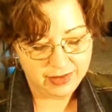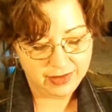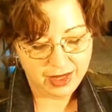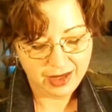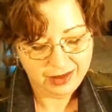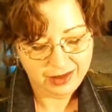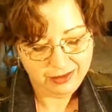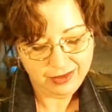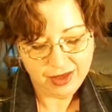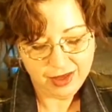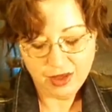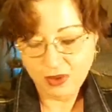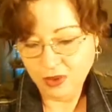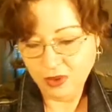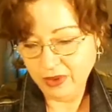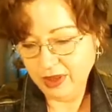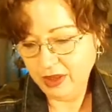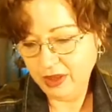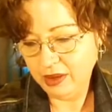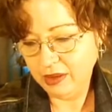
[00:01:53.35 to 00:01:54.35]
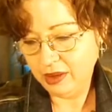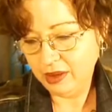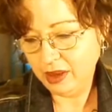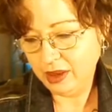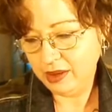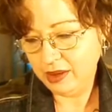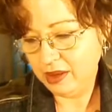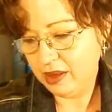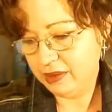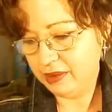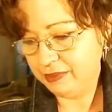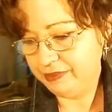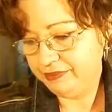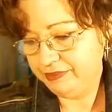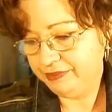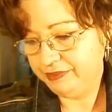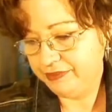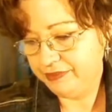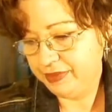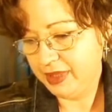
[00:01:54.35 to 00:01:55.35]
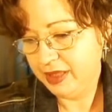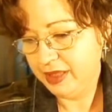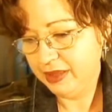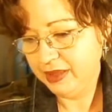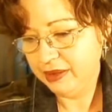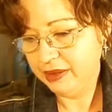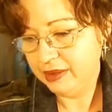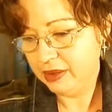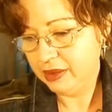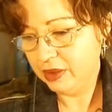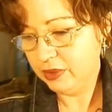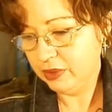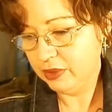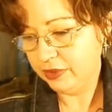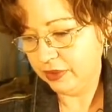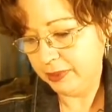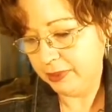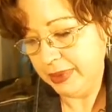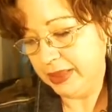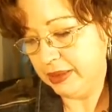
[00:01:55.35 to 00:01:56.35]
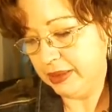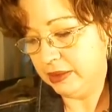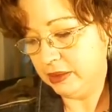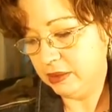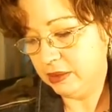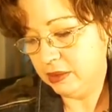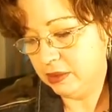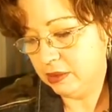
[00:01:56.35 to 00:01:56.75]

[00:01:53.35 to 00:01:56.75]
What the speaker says: I don't know, it didn't do it for me.